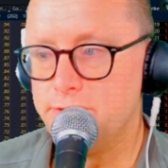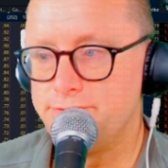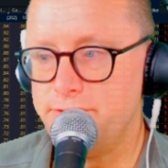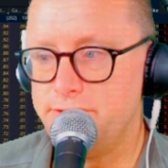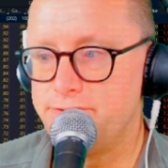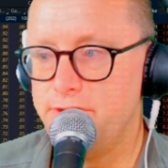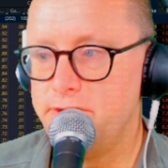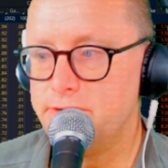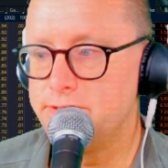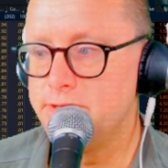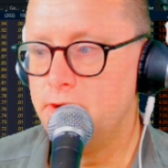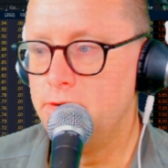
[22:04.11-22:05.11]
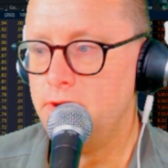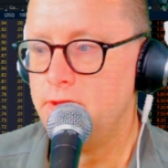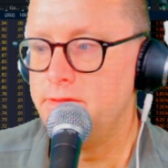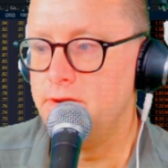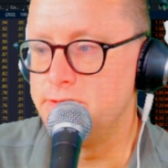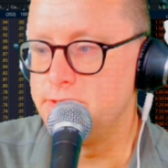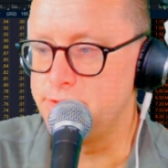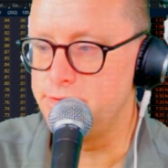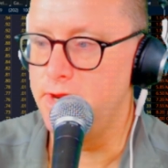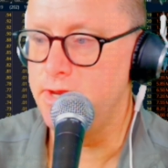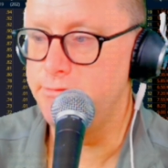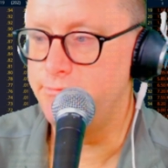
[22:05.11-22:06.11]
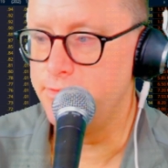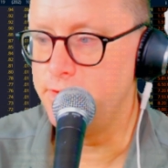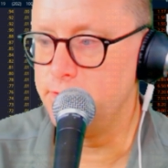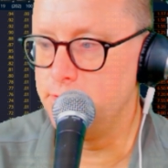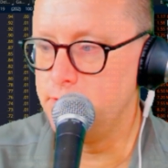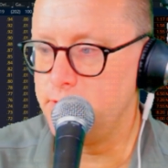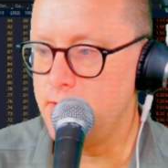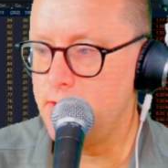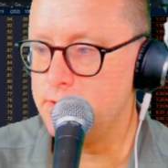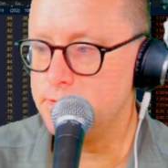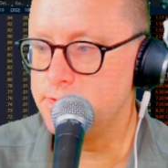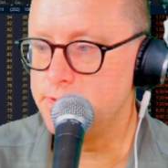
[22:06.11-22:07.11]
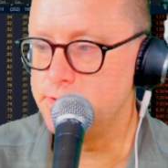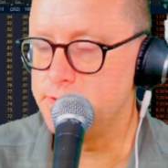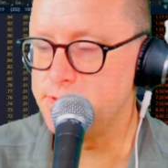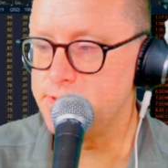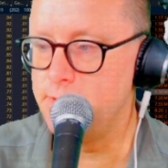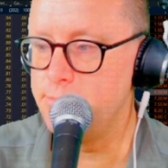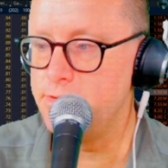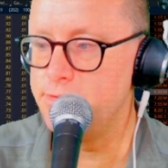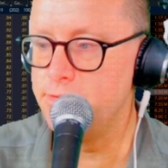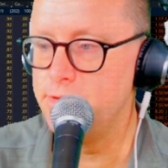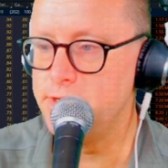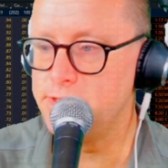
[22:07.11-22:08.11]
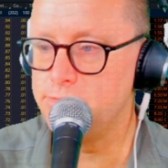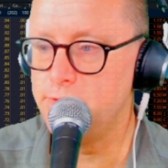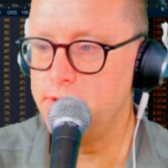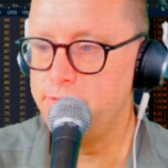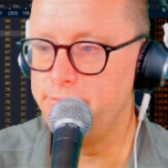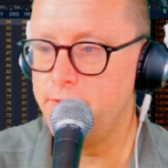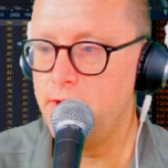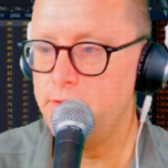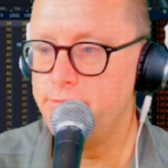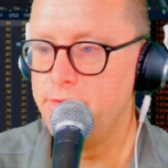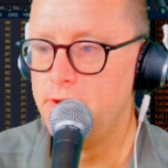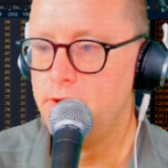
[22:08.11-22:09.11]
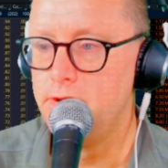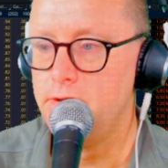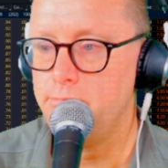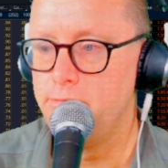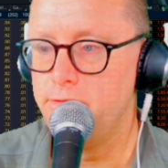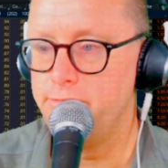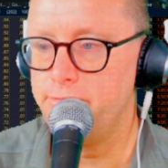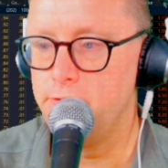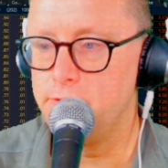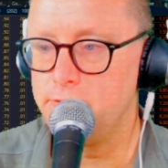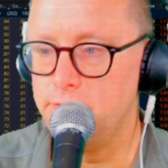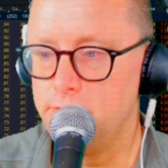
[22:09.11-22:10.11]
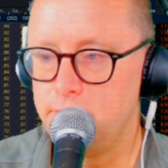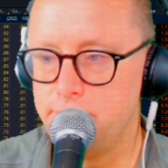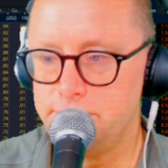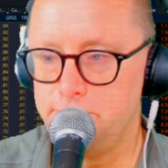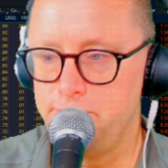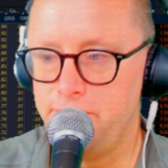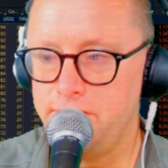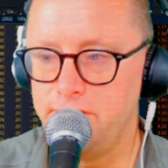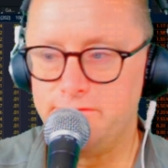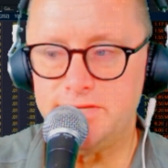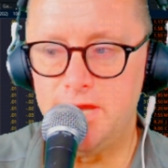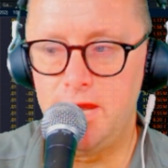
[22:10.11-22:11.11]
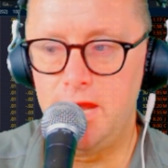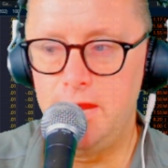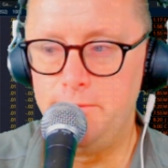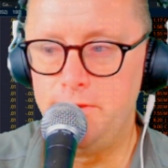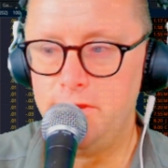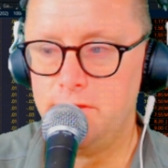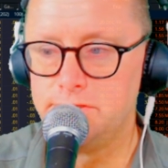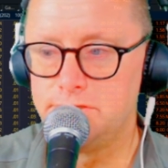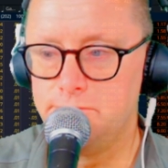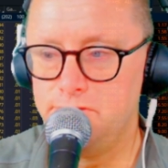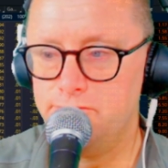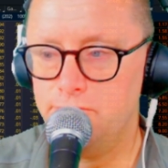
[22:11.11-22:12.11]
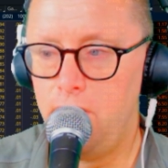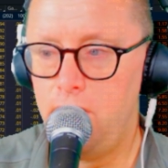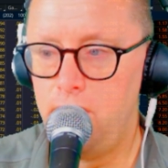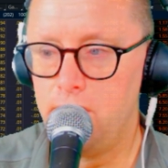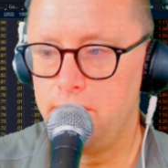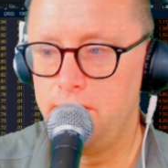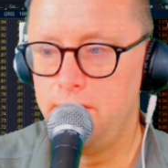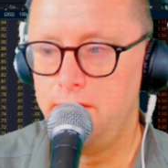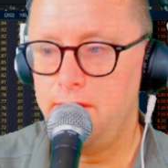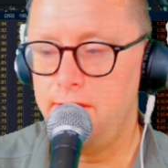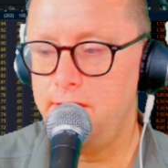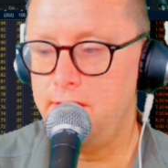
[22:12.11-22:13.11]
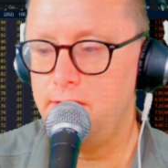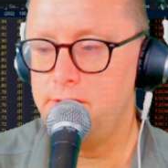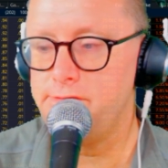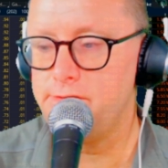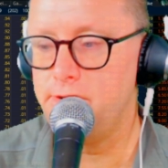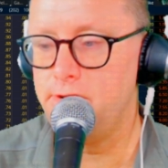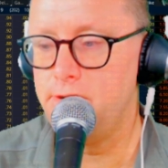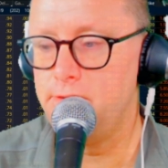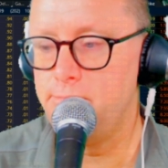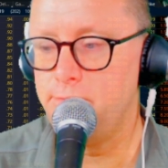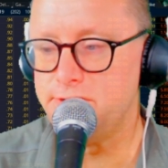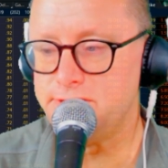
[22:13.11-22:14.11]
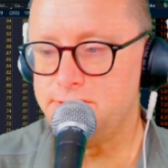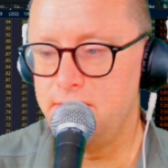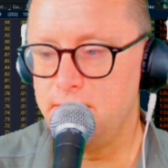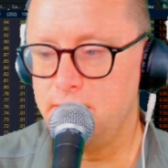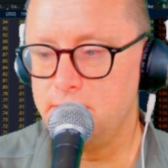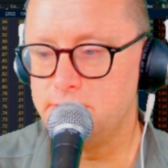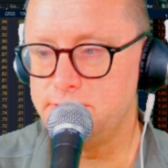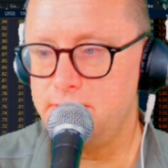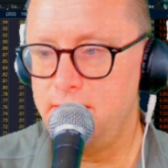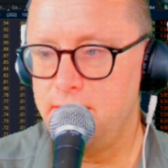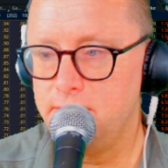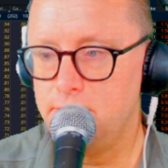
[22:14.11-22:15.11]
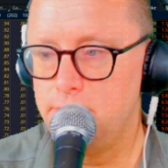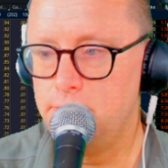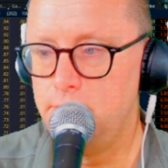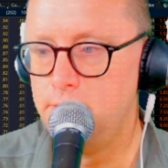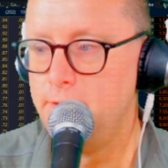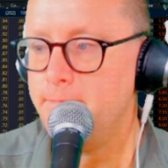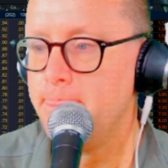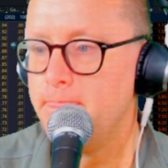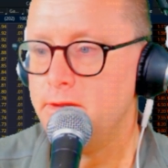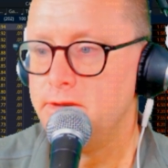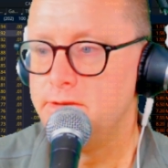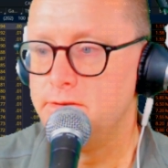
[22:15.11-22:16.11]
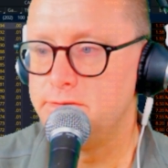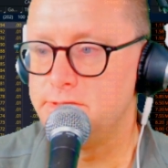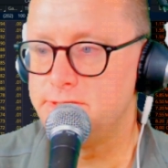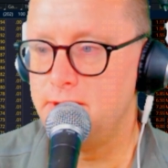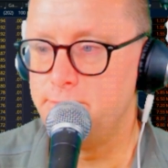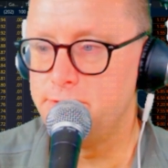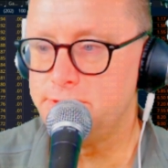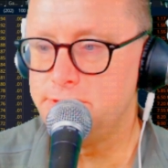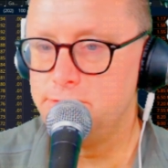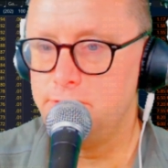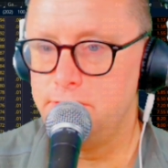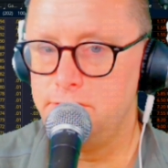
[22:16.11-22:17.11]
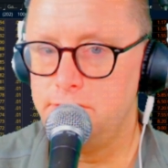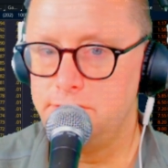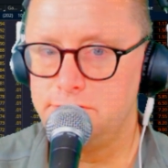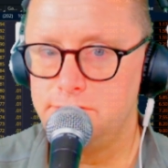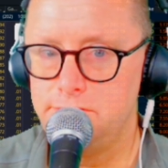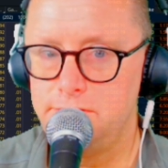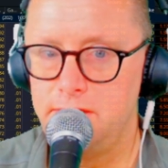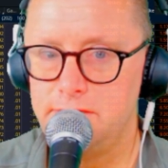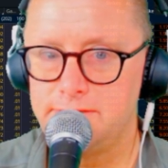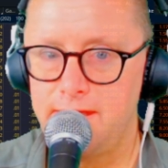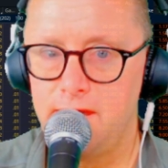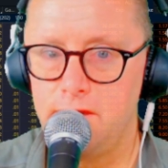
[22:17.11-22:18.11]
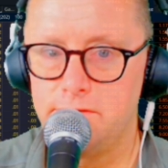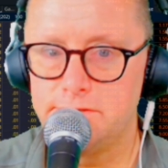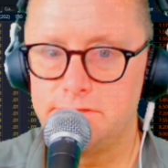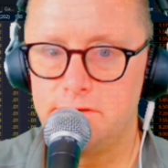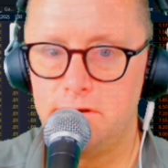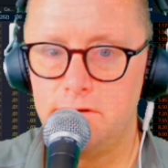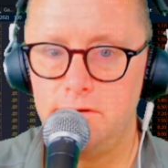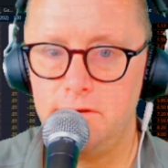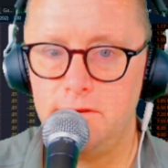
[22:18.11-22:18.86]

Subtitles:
Street traders. So there's a trade for you to look at, the December 30-25 put vertical. It gives you plenty of time to be wrong, and but staying in contango. December's 202 days out. So